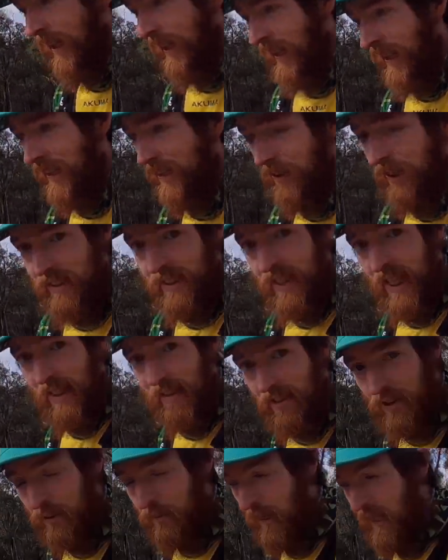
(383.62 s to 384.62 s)
increasing
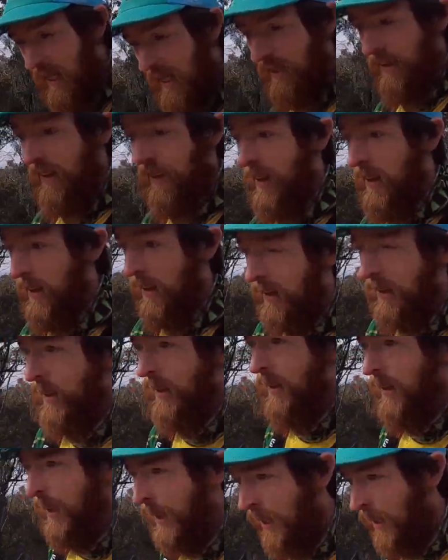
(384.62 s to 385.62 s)
aggregate demand.
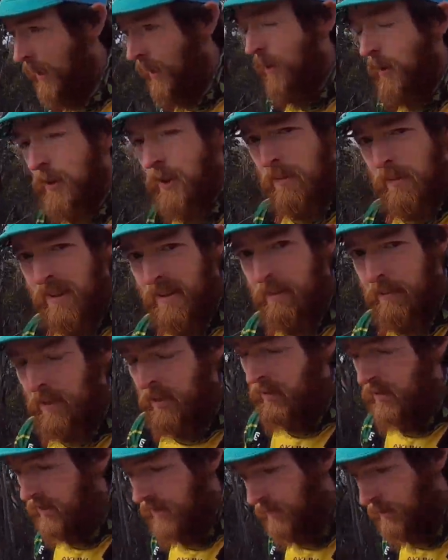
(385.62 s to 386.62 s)
We'll talk about
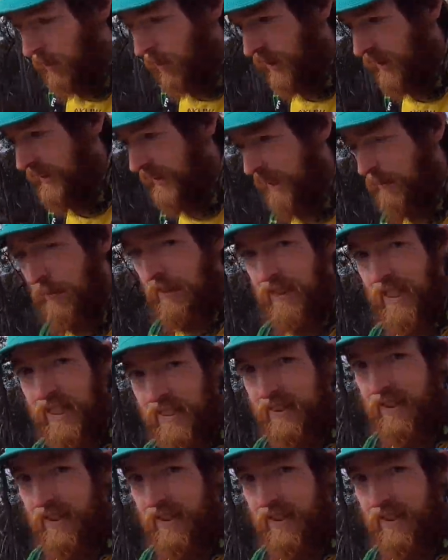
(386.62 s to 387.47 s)
some more examples next